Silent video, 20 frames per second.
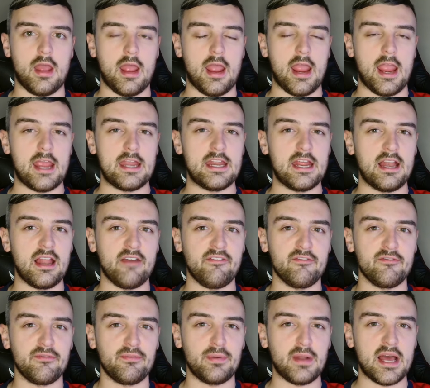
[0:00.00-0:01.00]
In
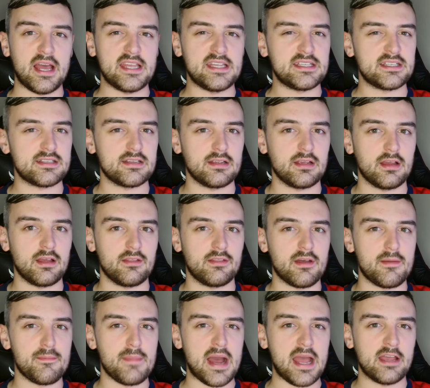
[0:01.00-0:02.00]
11th place, they
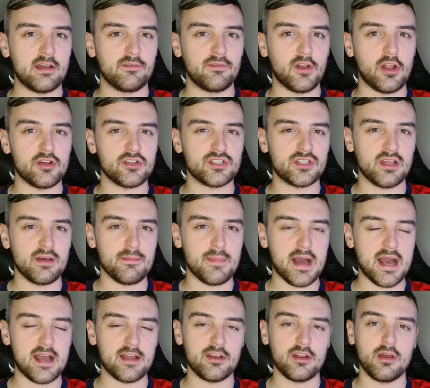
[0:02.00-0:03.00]
may have lost their
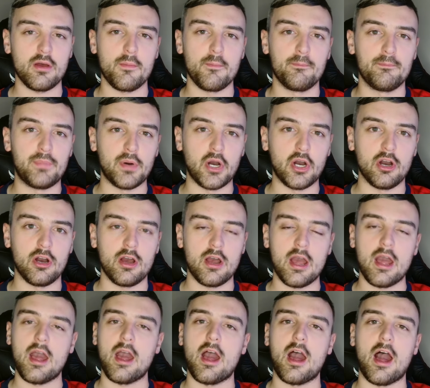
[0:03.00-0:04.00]
man, but
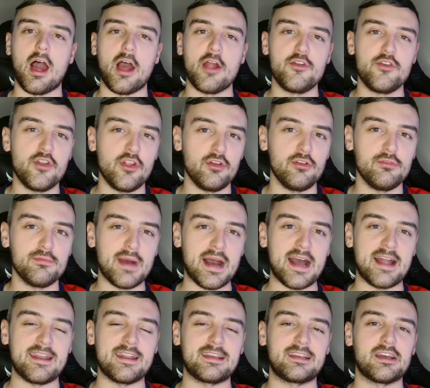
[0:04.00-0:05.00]
a new
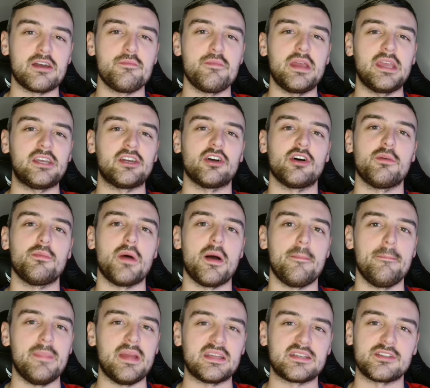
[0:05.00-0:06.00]
man can become
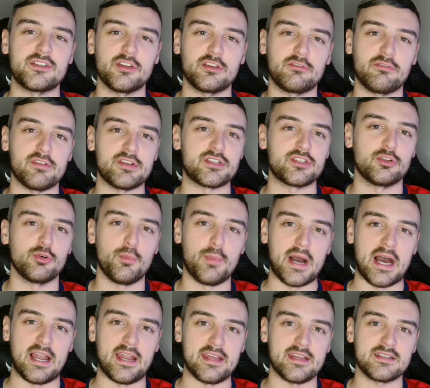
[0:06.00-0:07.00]
Mr. Crystal
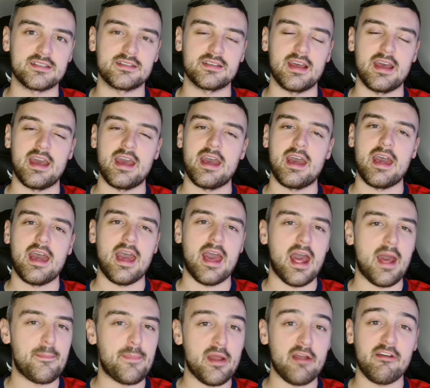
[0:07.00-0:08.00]
Palace.
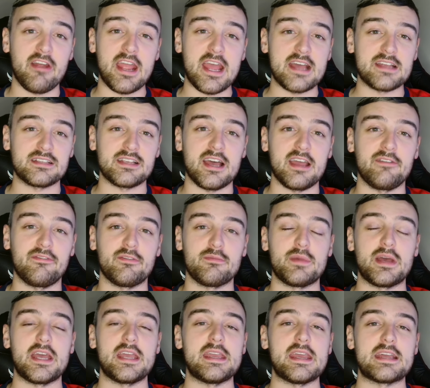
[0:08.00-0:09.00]
Eberle Eze, for
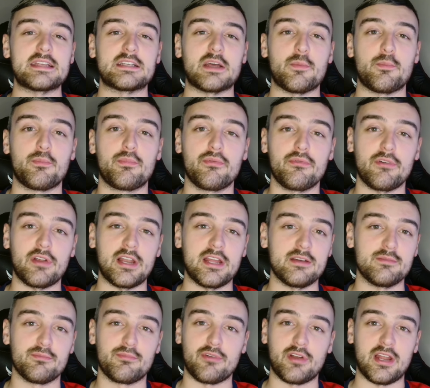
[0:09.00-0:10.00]
me, is a
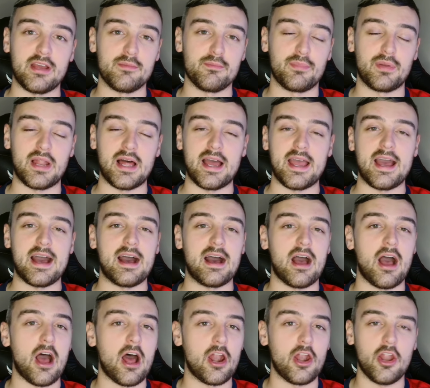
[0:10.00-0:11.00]
brilliant, brilliant player.
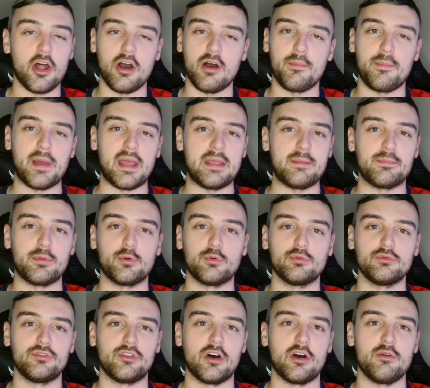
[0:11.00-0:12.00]
A lot of people
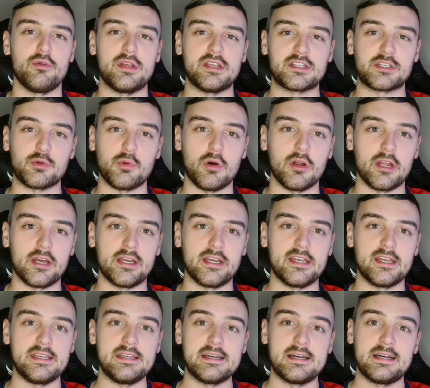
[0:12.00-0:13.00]
know his
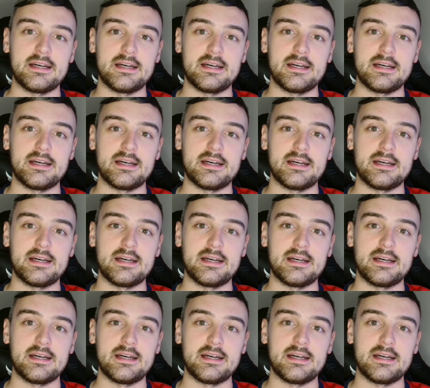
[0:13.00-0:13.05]
quality.